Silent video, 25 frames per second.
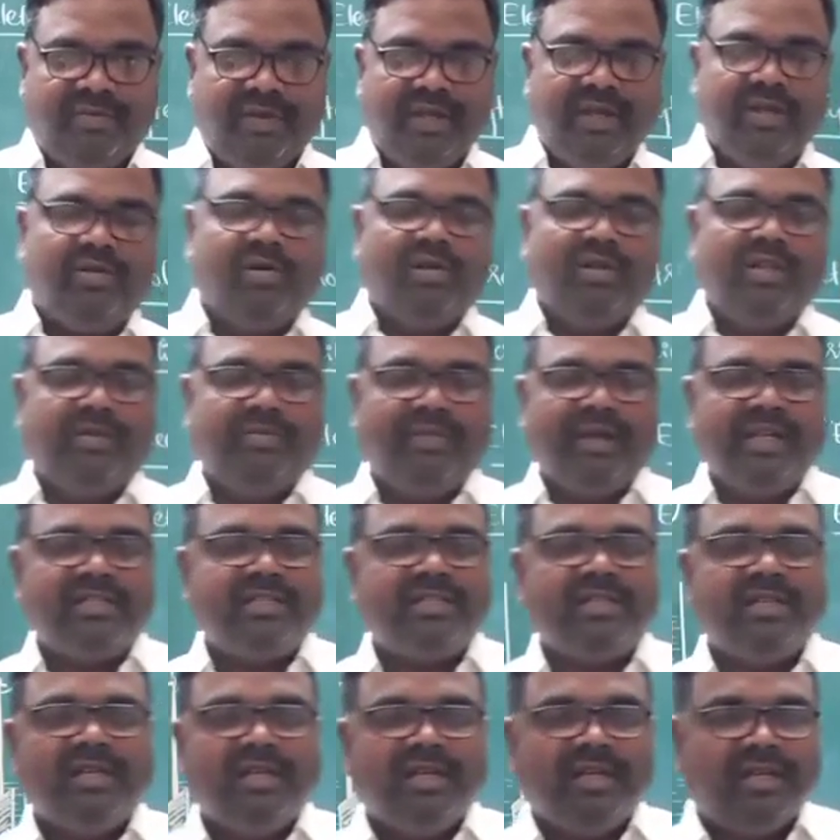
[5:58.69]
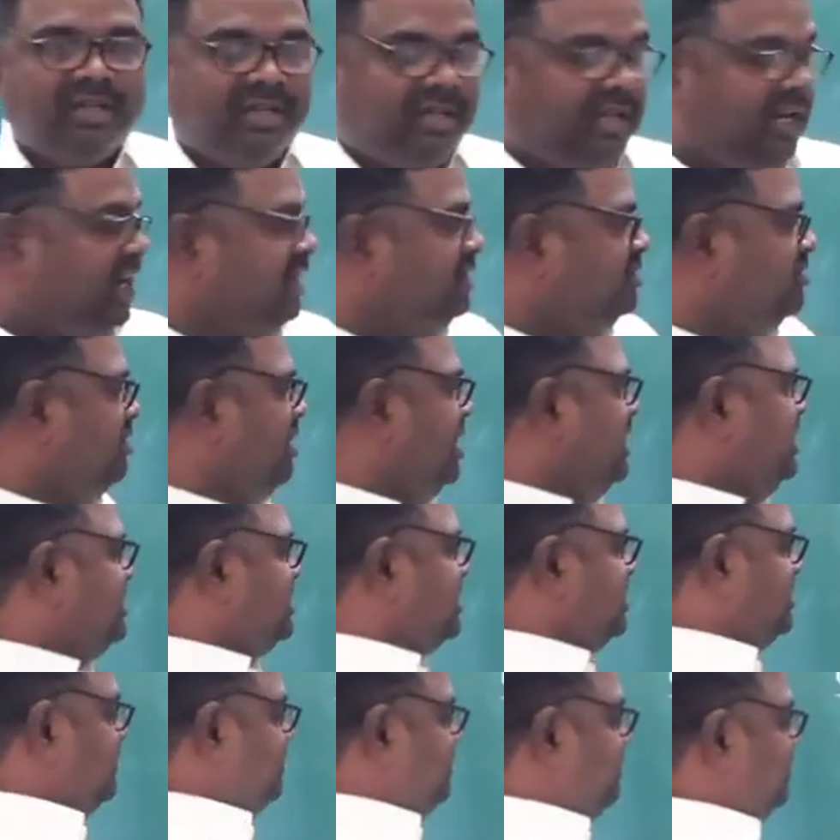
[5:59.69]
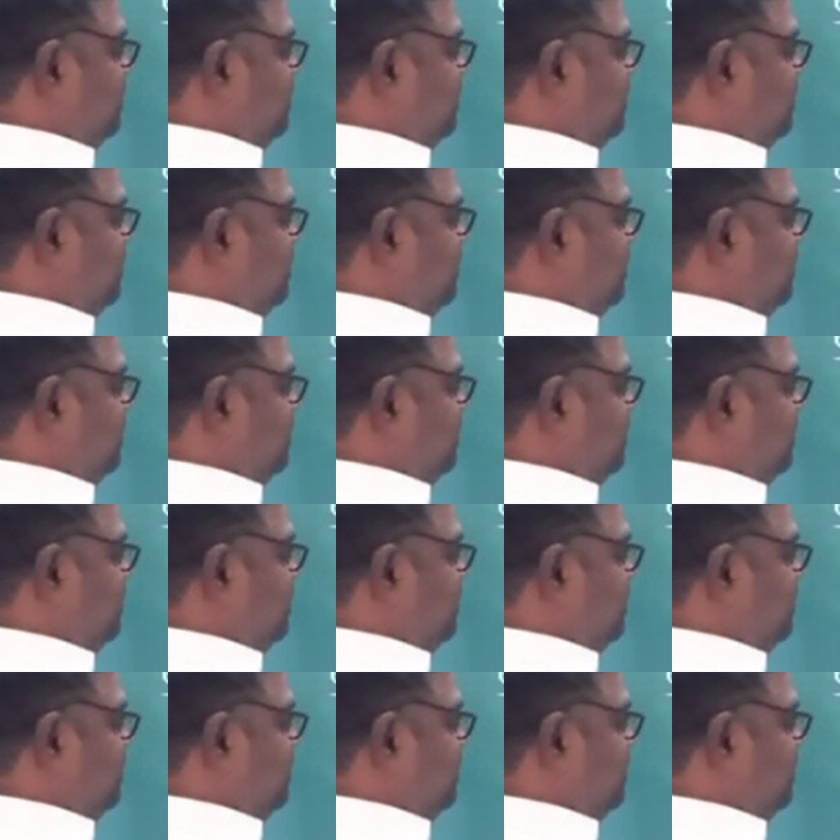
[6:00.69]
We call them as electrolytes.